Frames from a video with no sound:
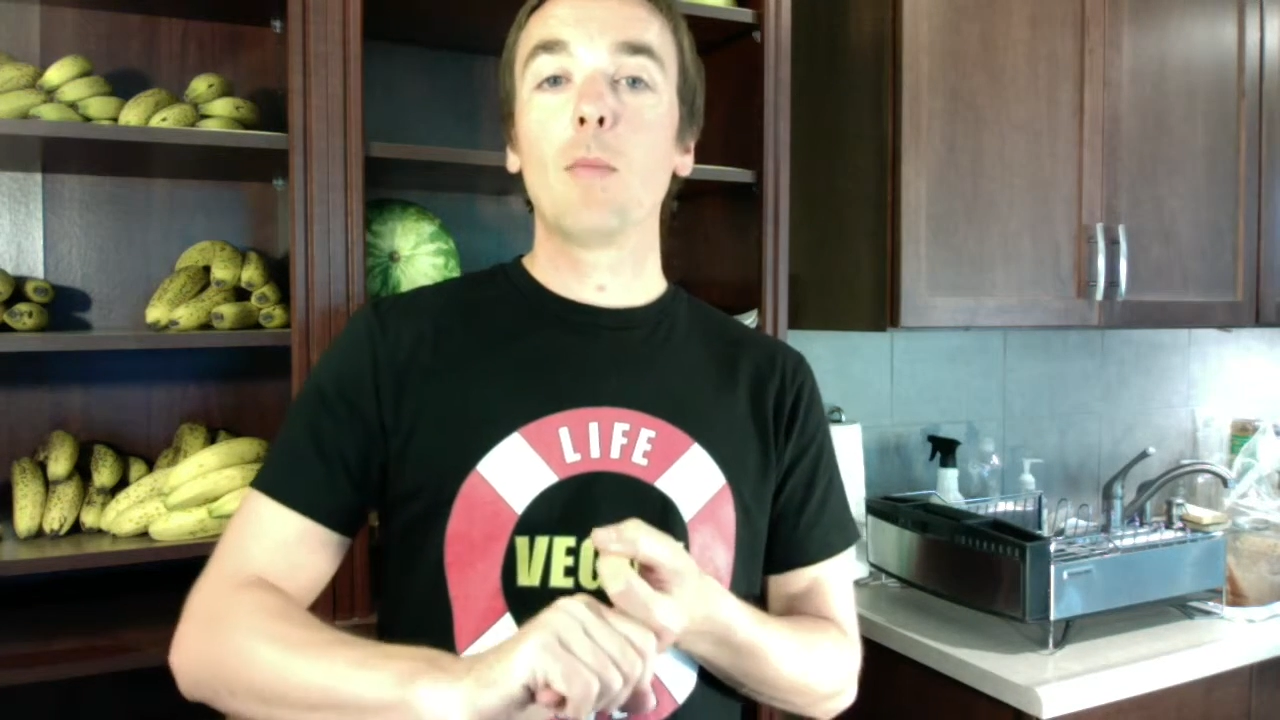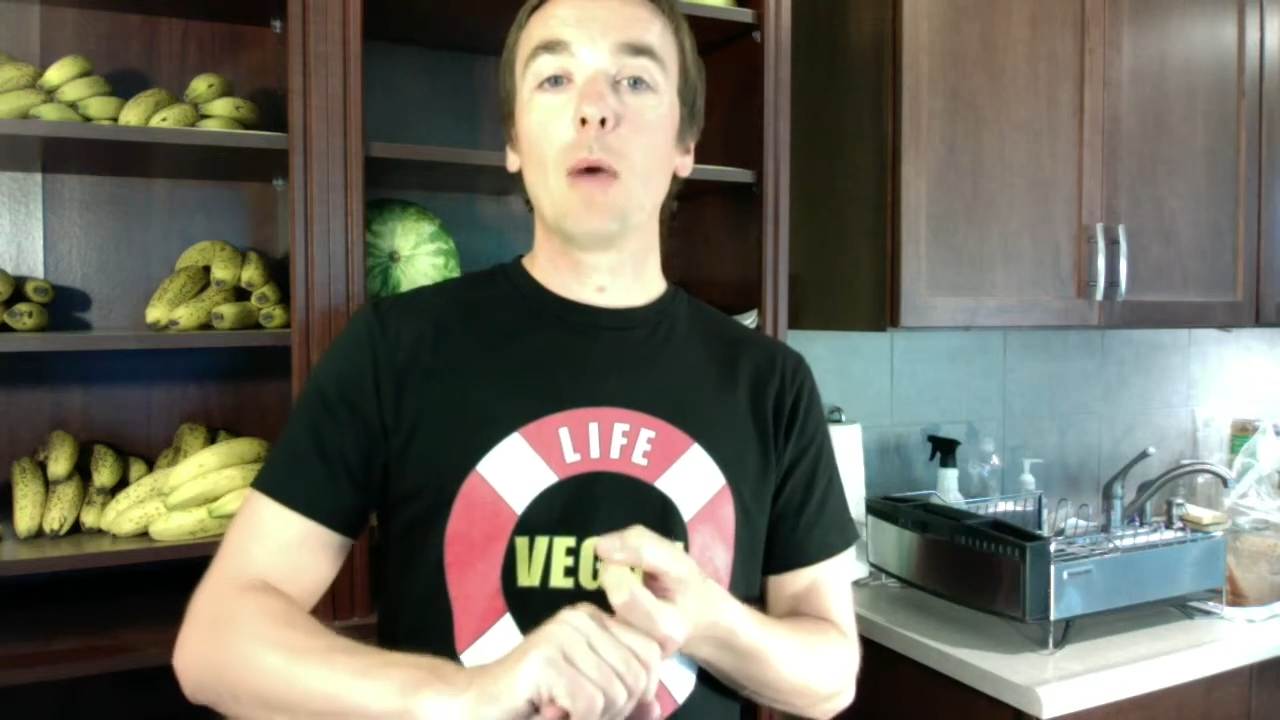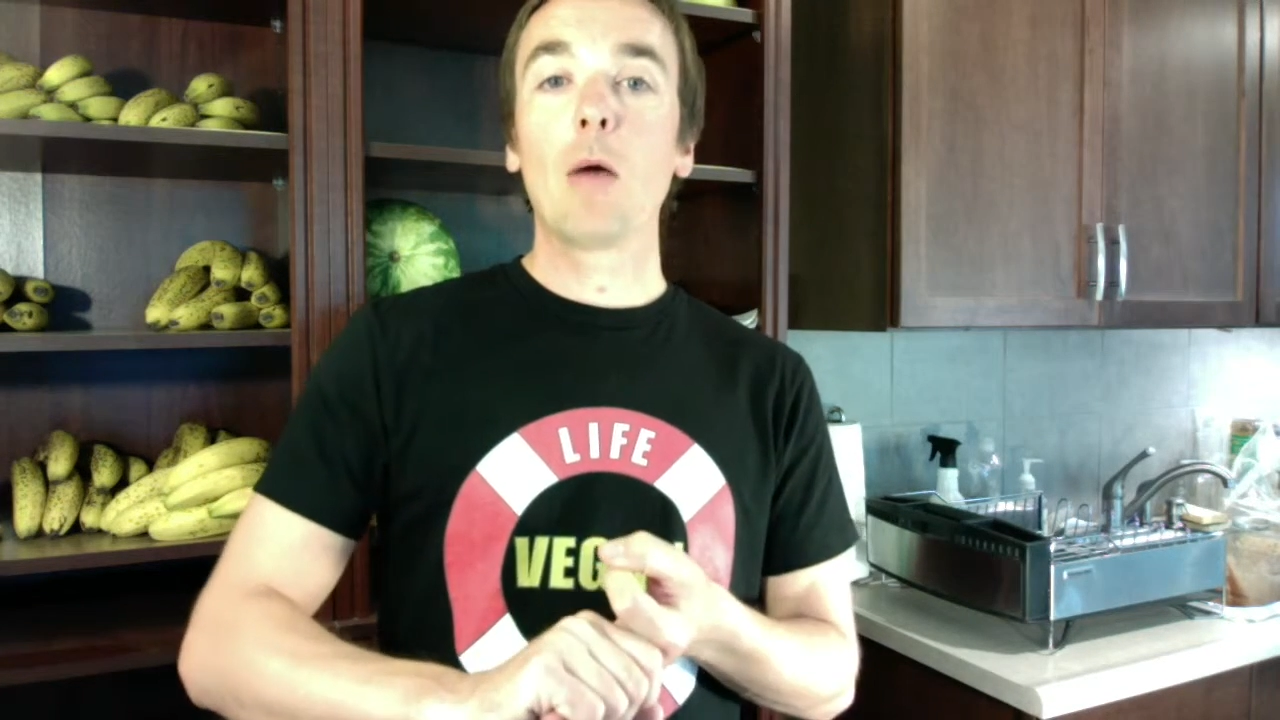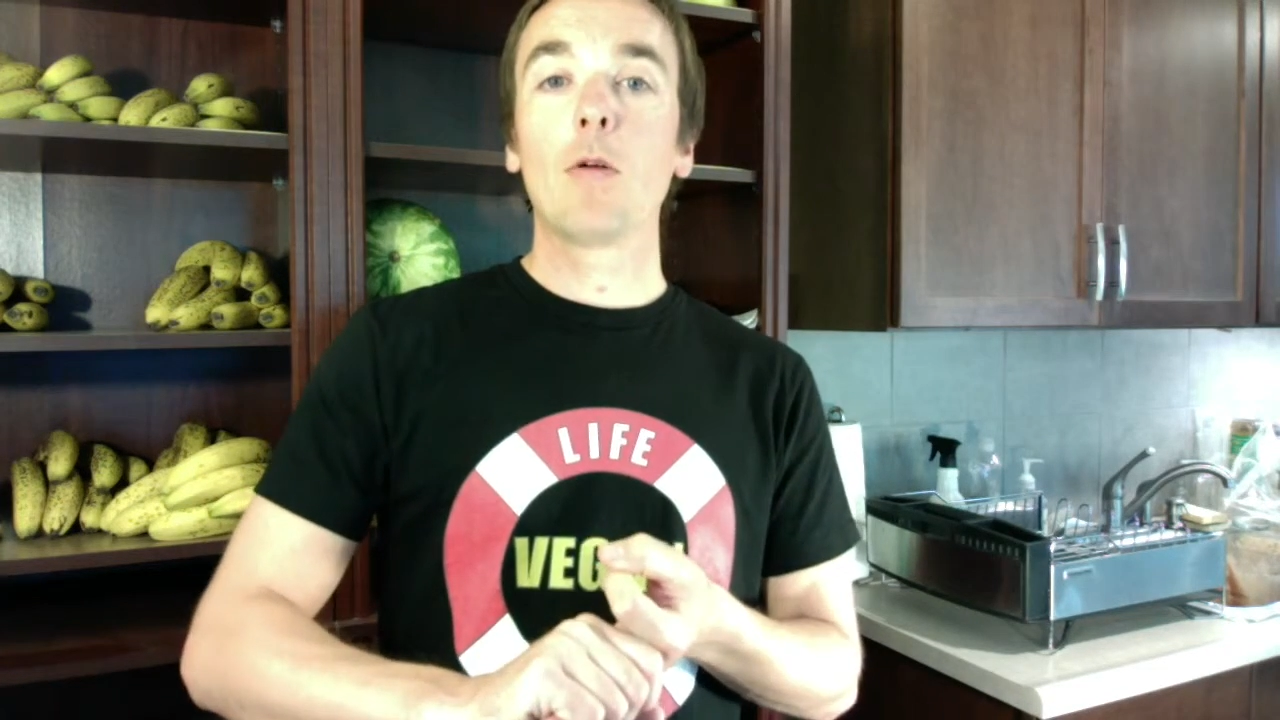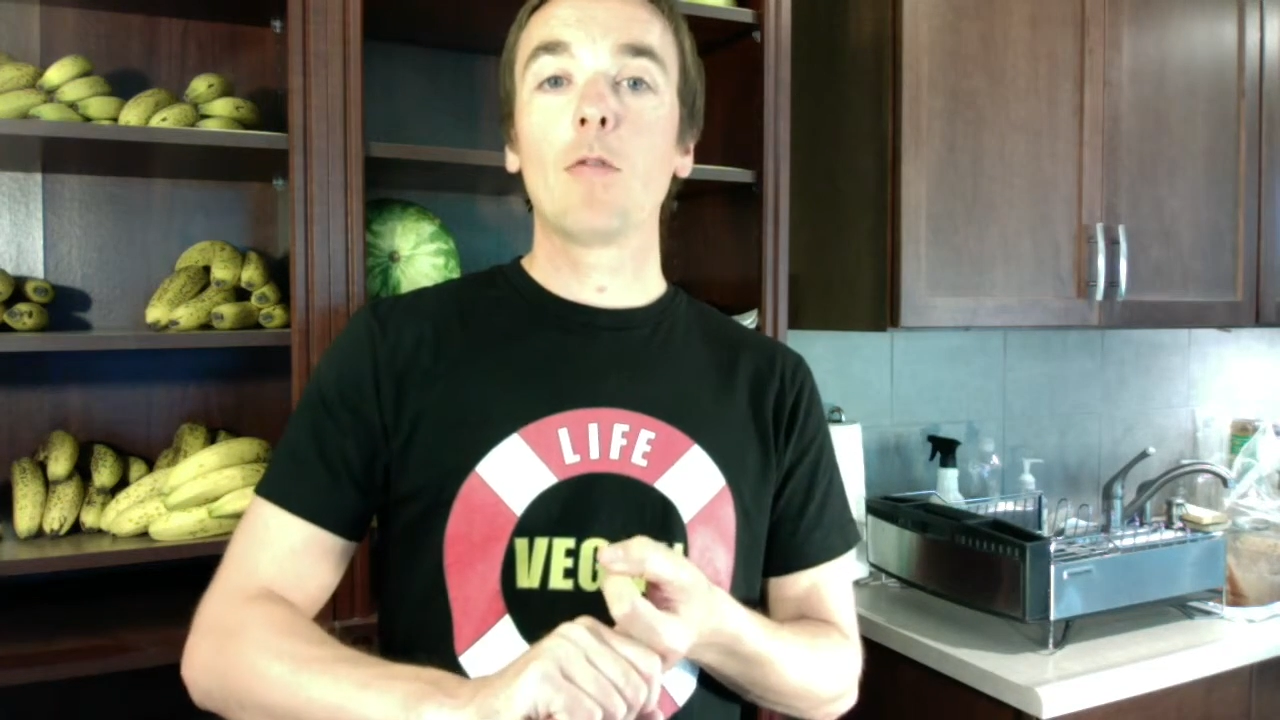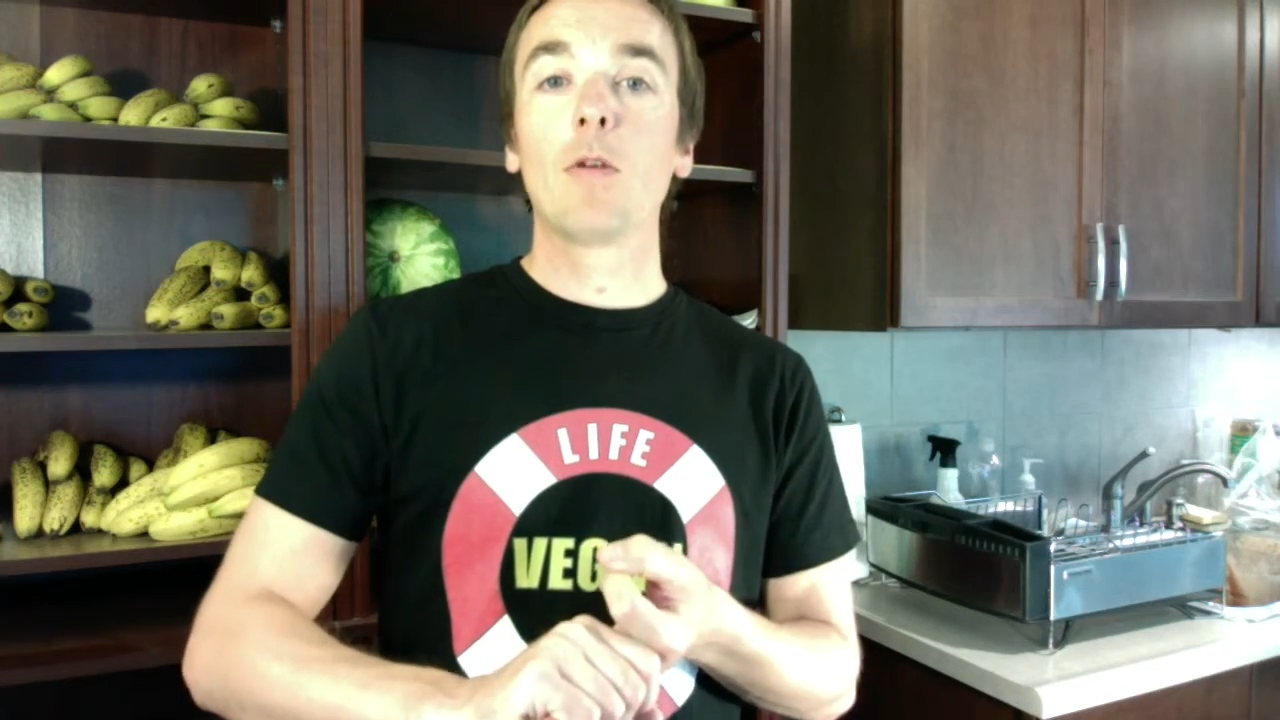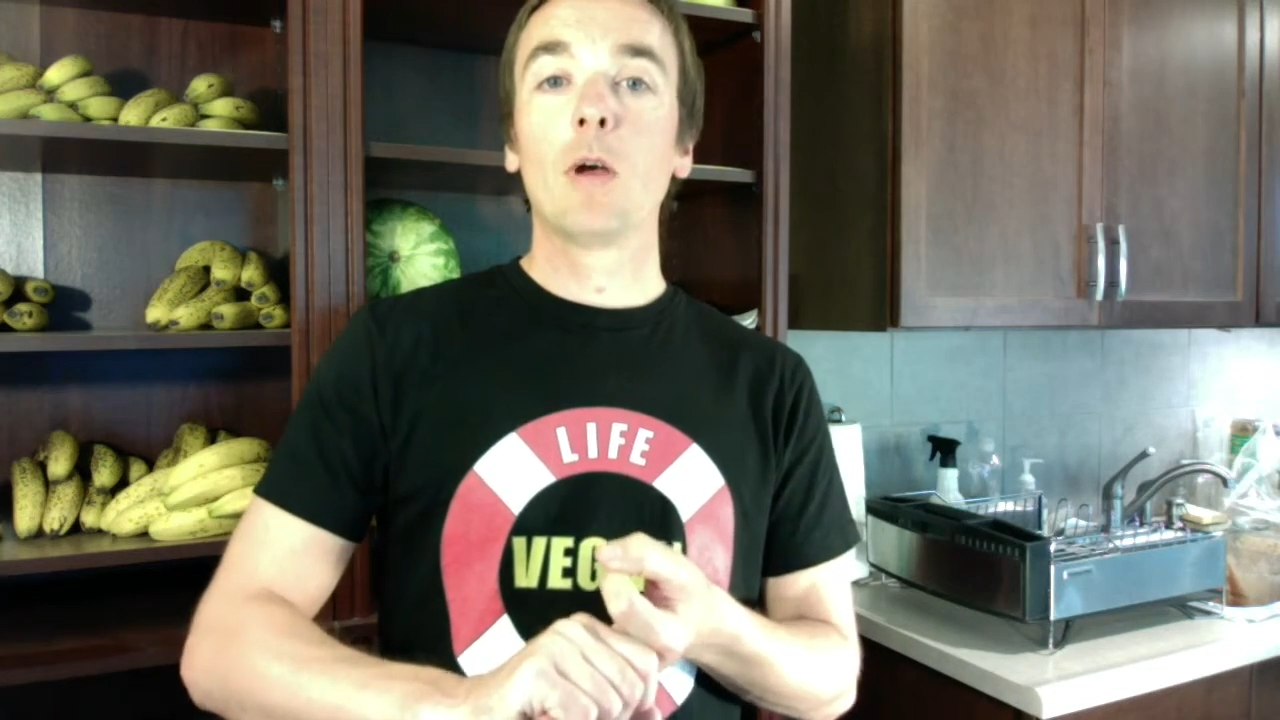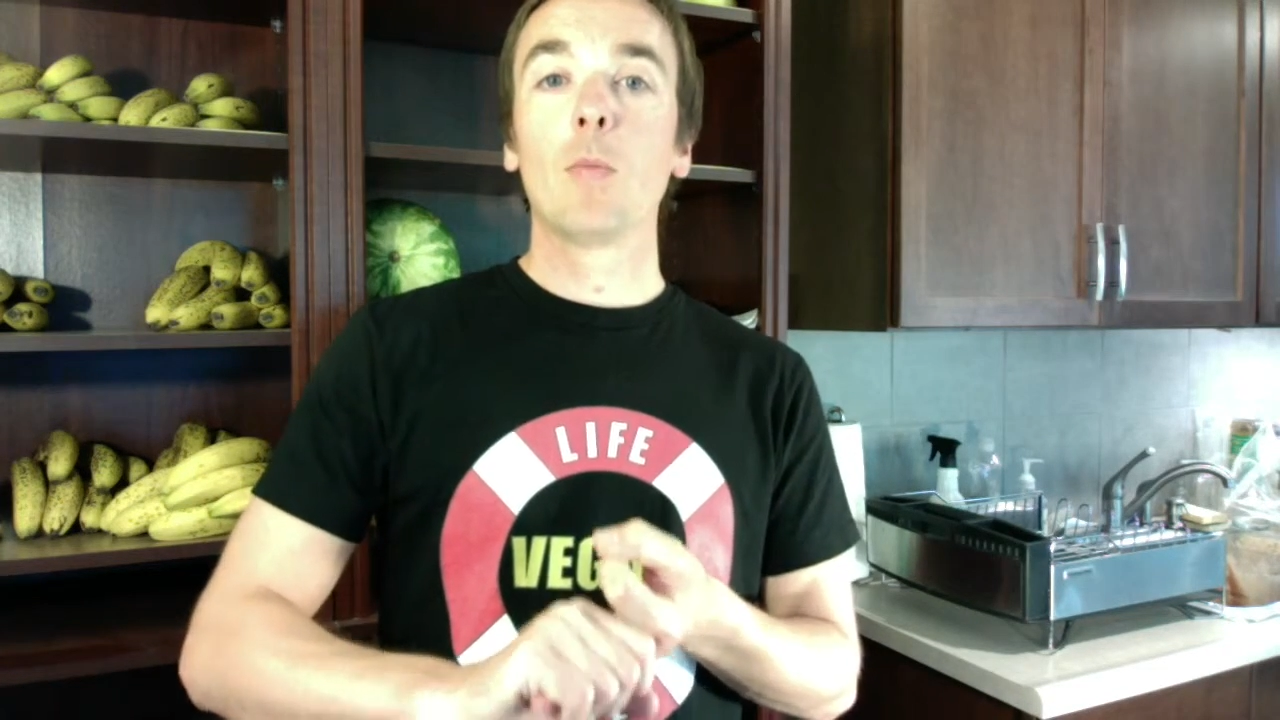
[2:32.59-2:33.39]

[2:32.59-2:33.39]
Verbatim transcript: amount of